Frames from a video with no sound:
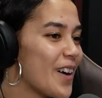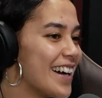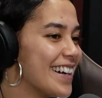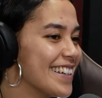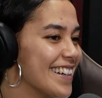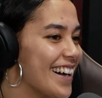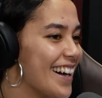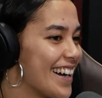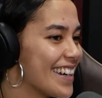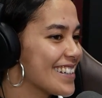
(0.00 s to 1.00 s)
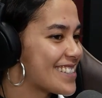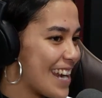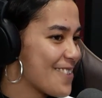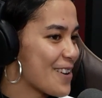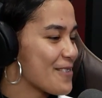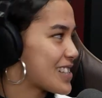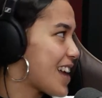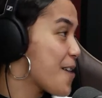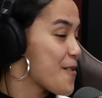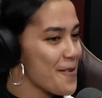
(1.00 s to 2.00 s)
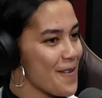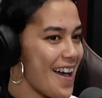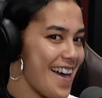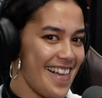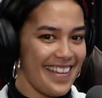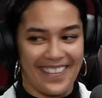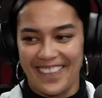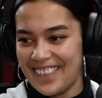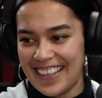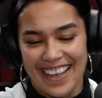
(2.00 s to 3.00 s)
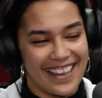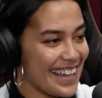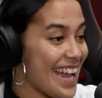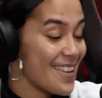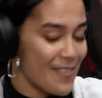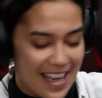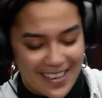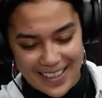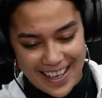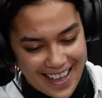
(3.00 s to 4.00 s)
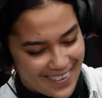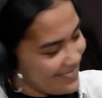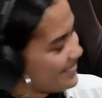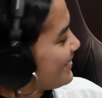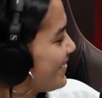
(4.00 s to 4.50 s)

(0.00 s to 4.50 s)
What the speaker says: why I genuinely was like, well, what? Oh my god, yeah, well, okay.